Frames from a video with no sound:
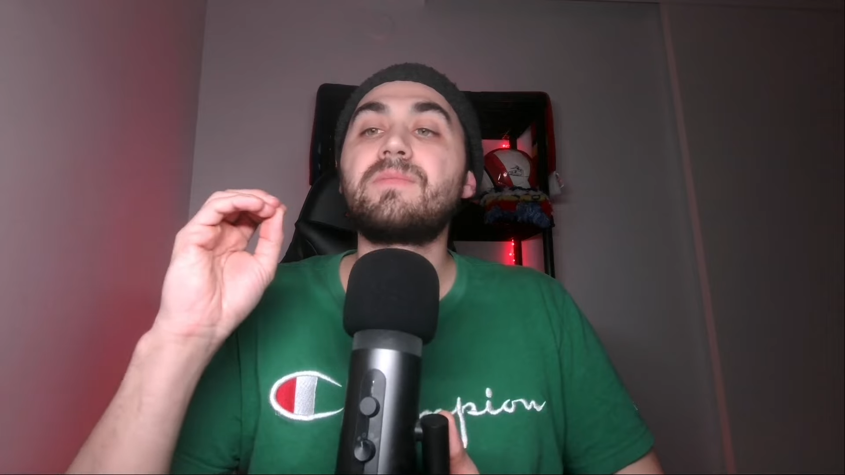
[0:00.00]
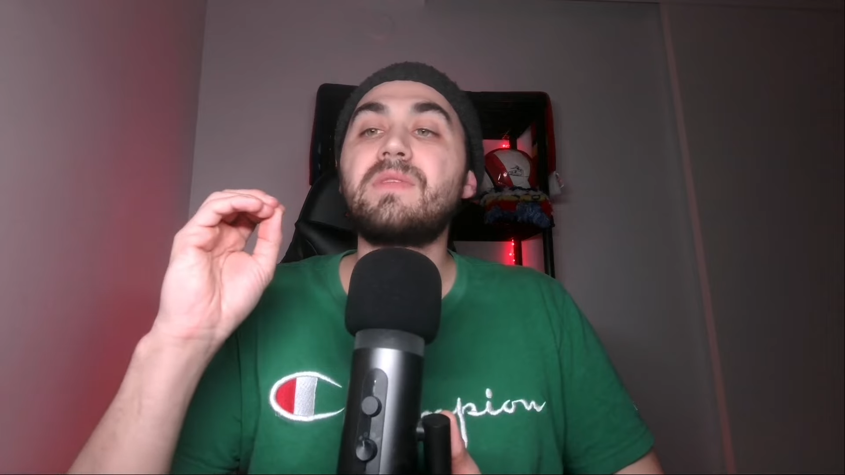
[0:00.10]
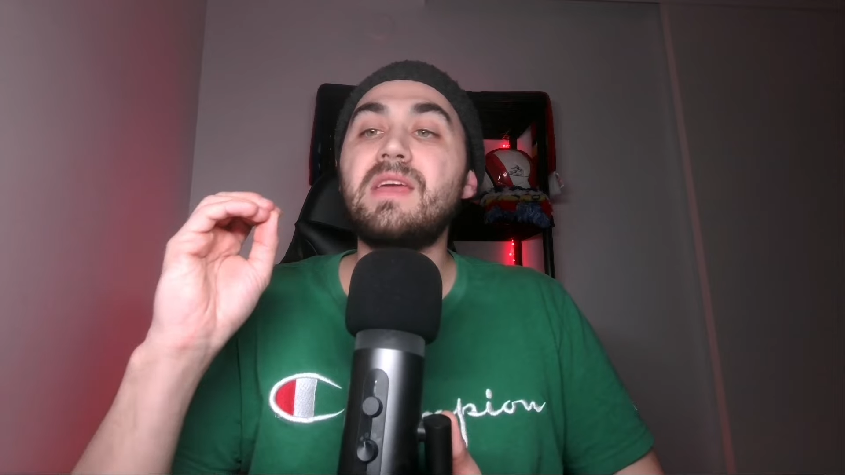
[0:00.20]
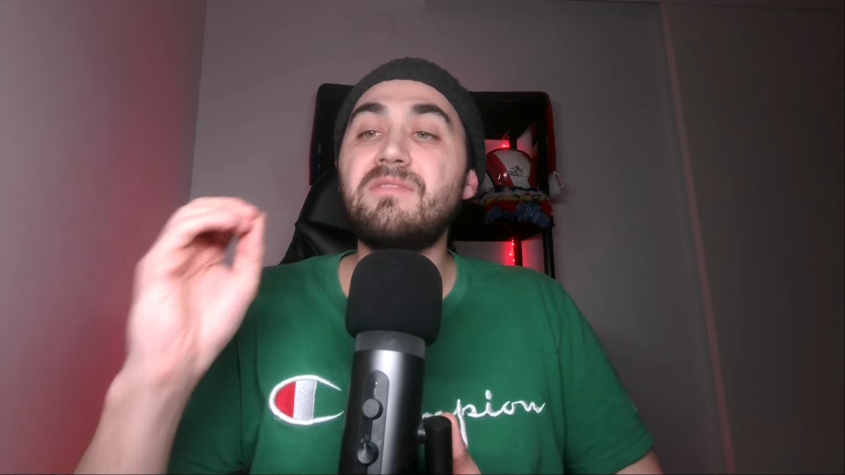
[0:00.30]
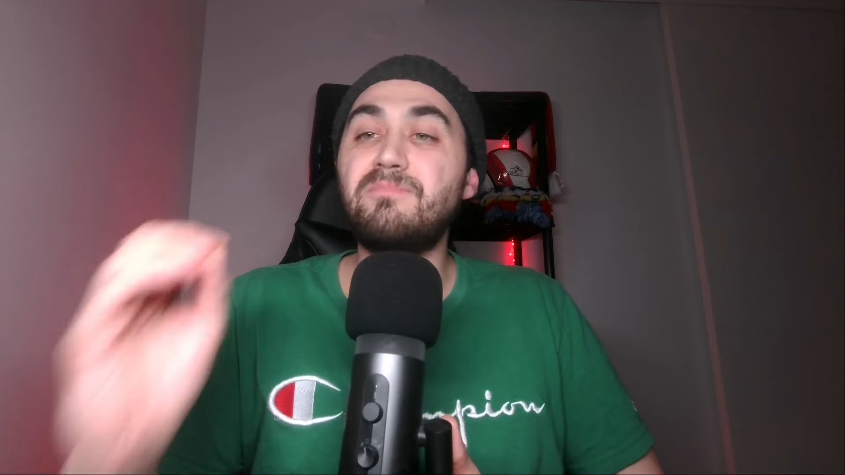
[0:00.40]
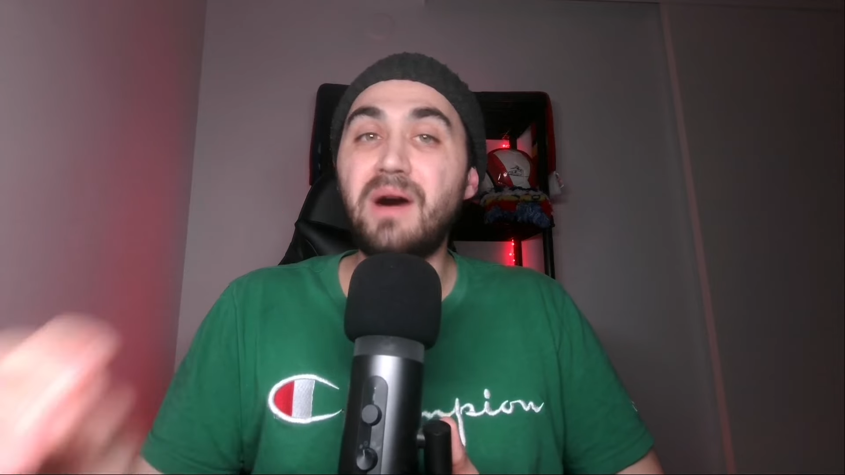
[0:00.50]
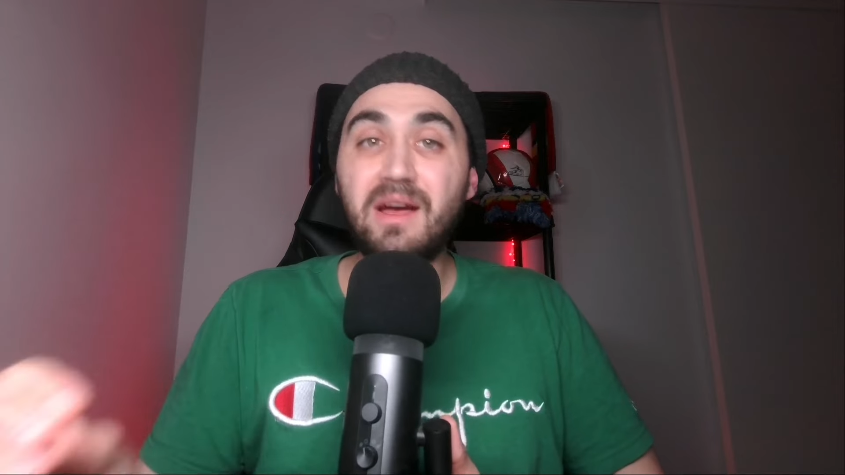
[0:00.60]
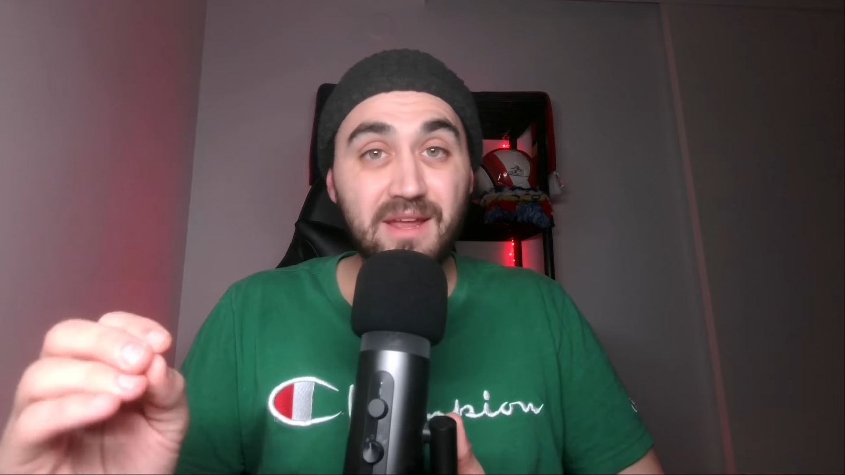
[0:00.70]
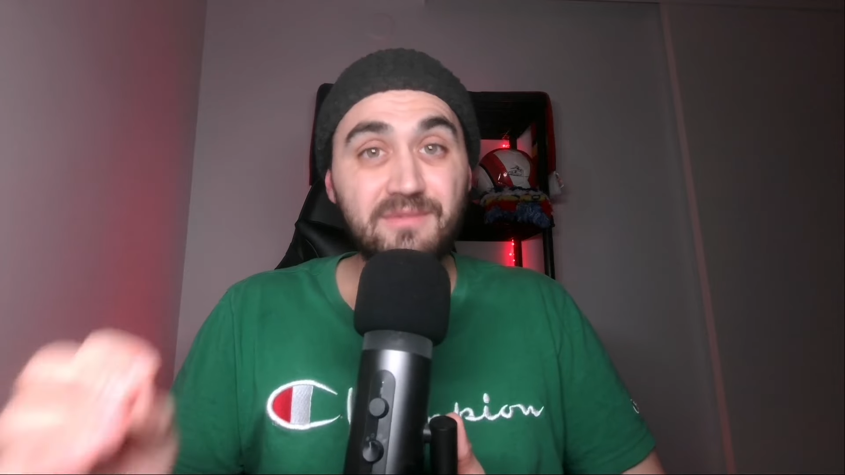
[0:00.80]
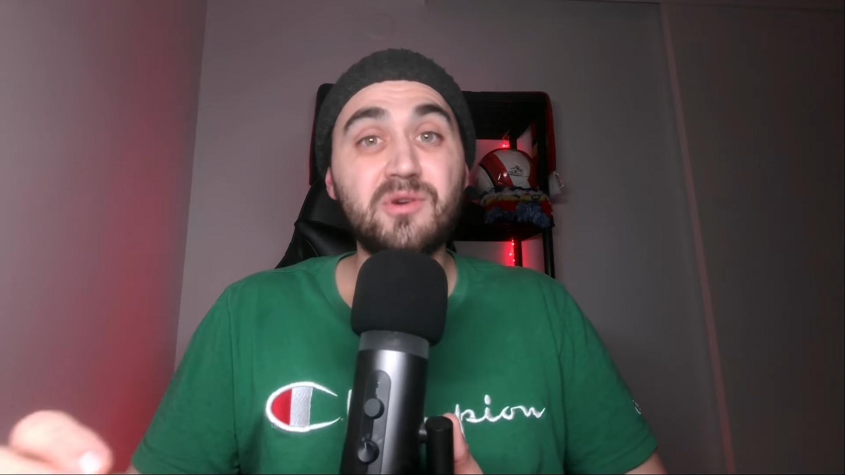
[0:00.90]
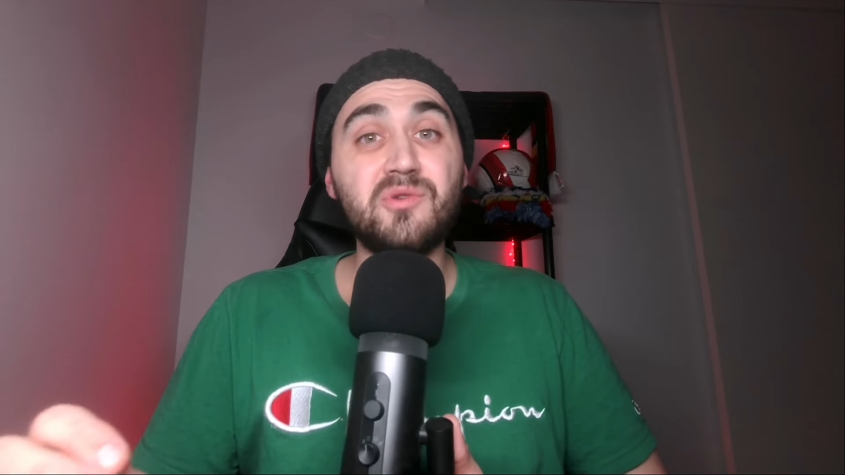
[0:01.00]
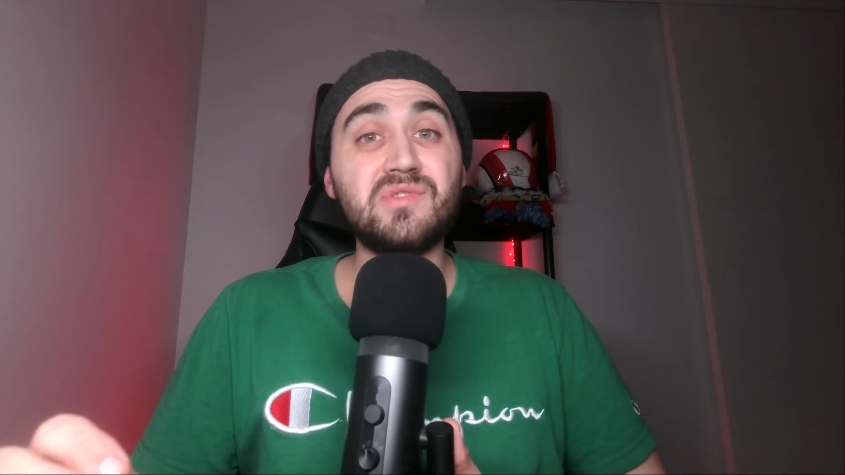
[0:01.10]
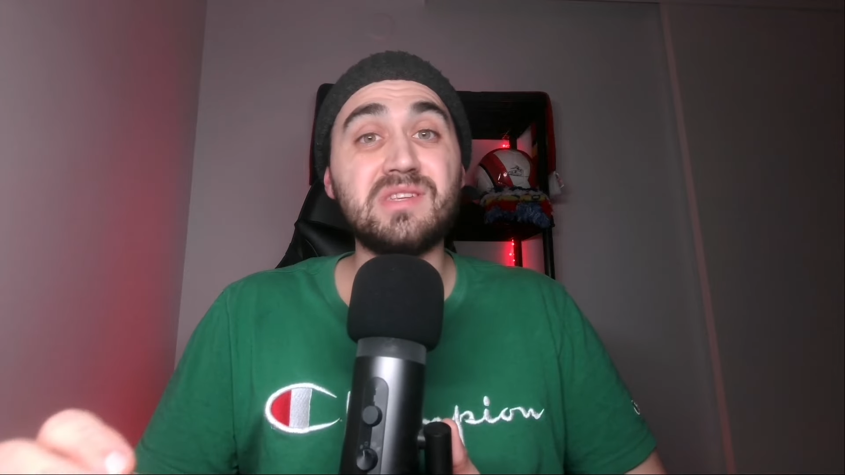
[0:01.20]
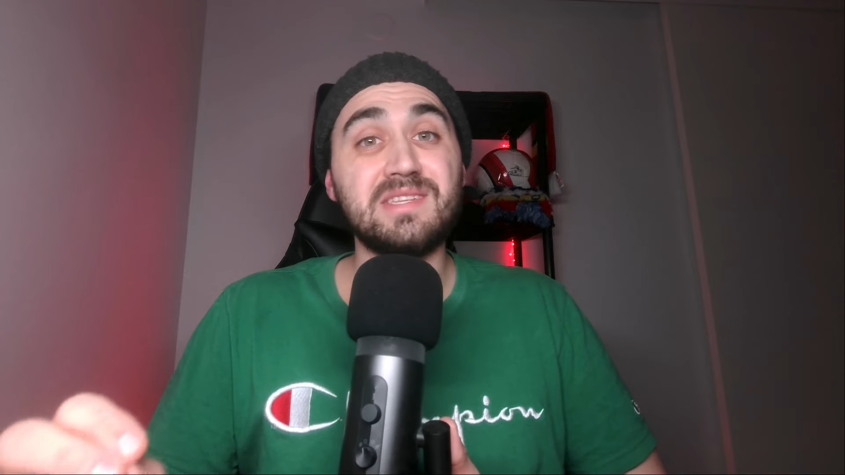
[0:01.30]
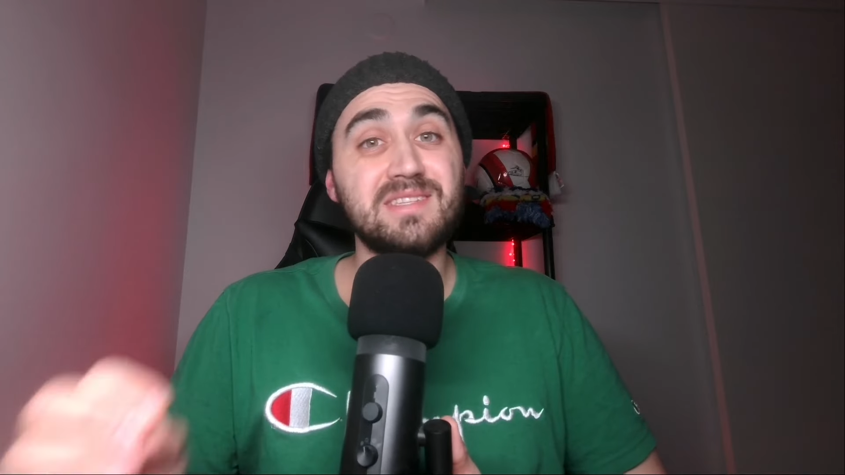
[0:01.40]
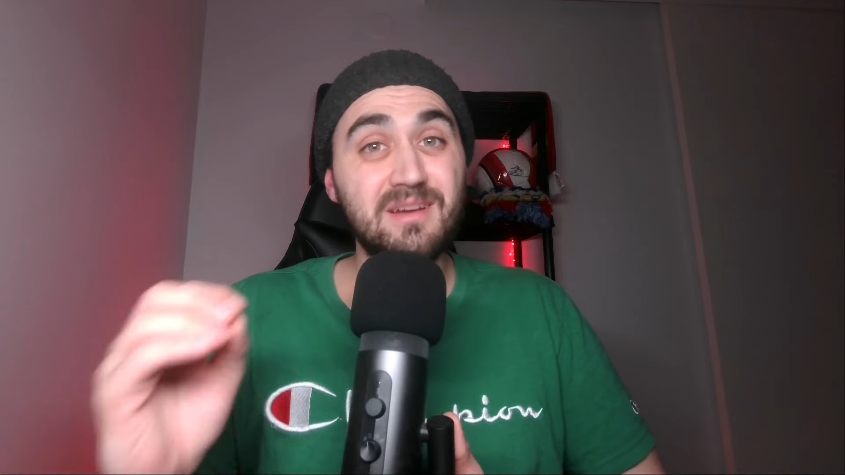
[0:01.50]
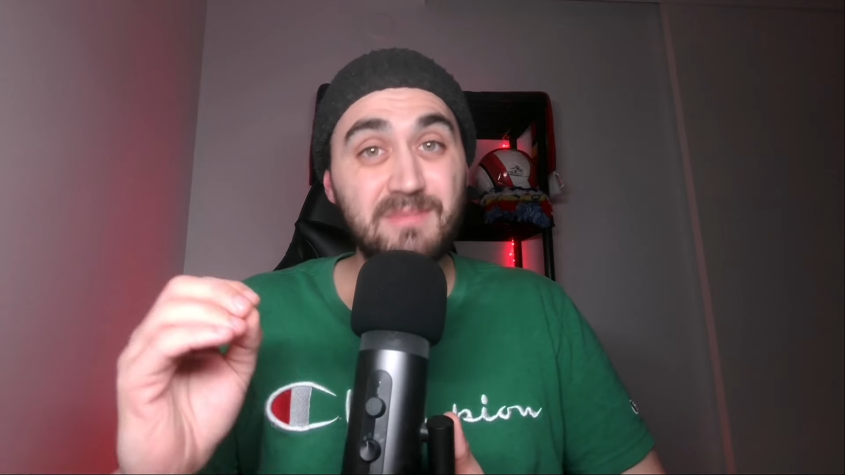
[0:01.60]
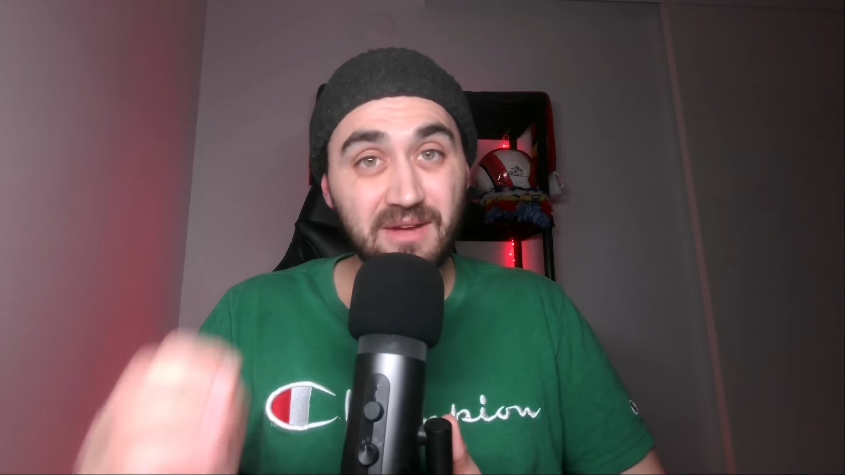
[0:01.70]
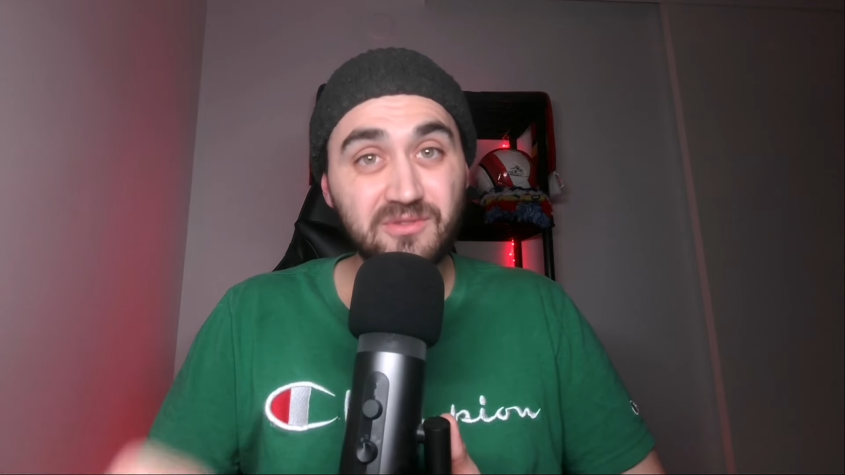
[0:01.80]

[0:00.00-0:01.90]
If Bayer Leverkusen somehow